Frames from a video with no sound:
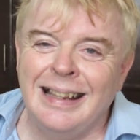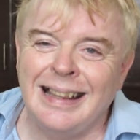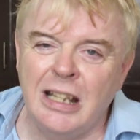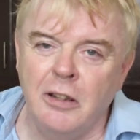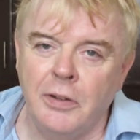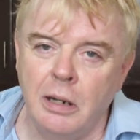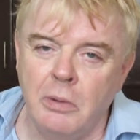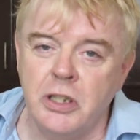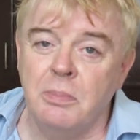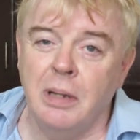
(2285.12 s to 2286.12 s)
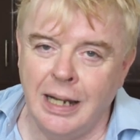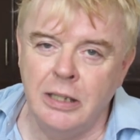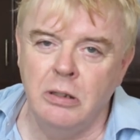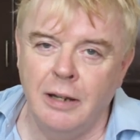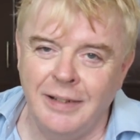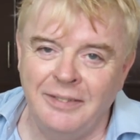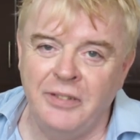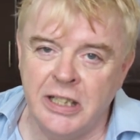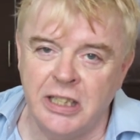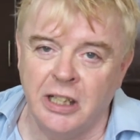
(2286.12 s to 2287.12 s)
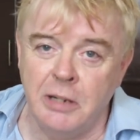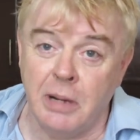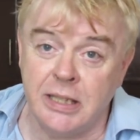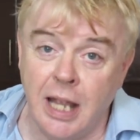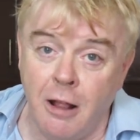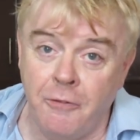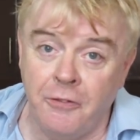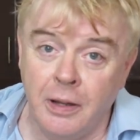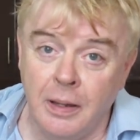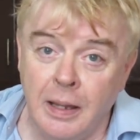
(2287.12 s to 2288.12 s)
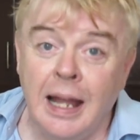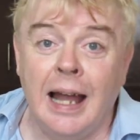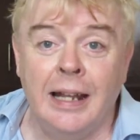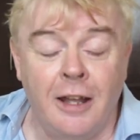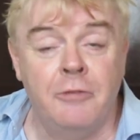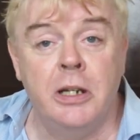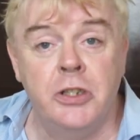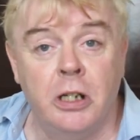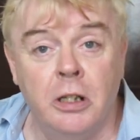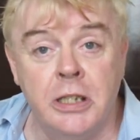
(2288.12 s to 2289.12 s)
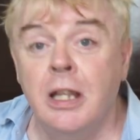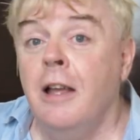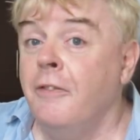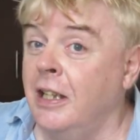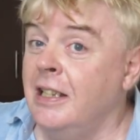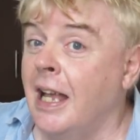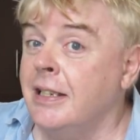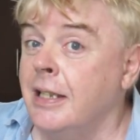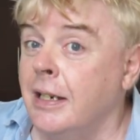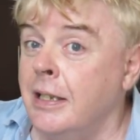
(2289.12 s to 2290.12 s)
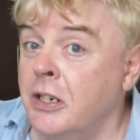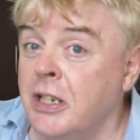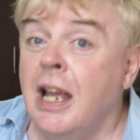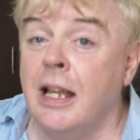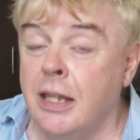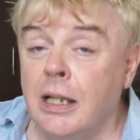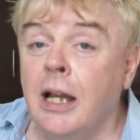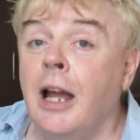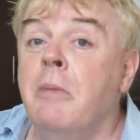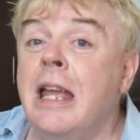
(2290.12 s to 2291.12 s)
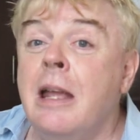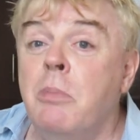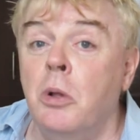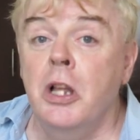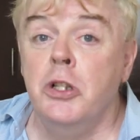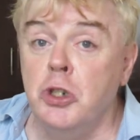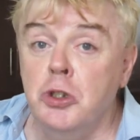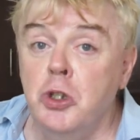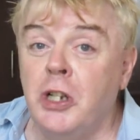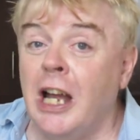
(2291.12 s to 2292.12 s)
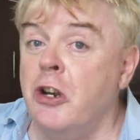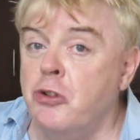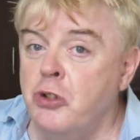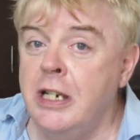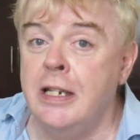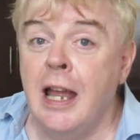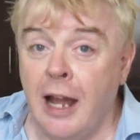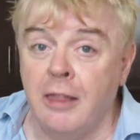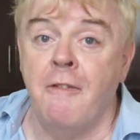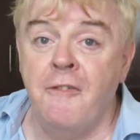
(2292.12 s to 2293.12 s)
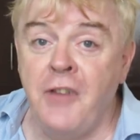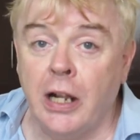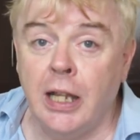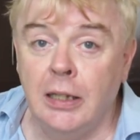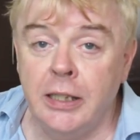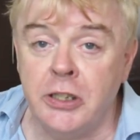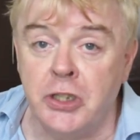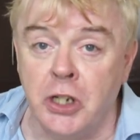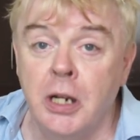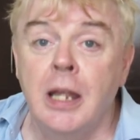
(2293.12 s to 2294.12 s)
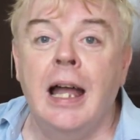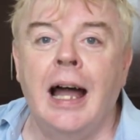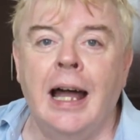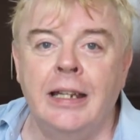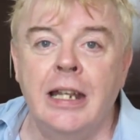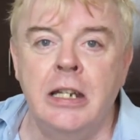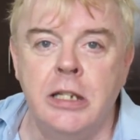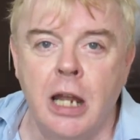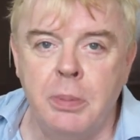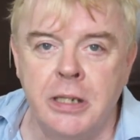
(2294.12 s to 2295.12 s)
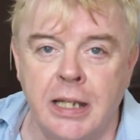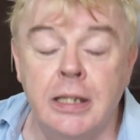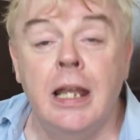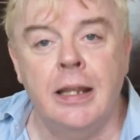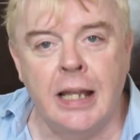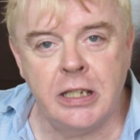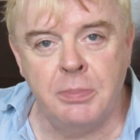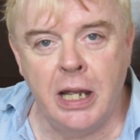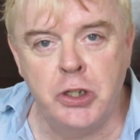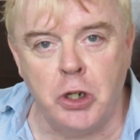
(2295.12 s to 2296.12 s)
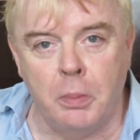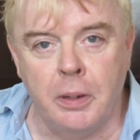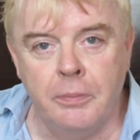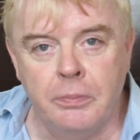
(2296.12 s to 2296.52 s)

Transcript: thank you very much, but I do have an advanced degree myself, and I have been a journalist for these last 30 years. I think I am able to look and read at the fucking literature and interpret it. That's my job.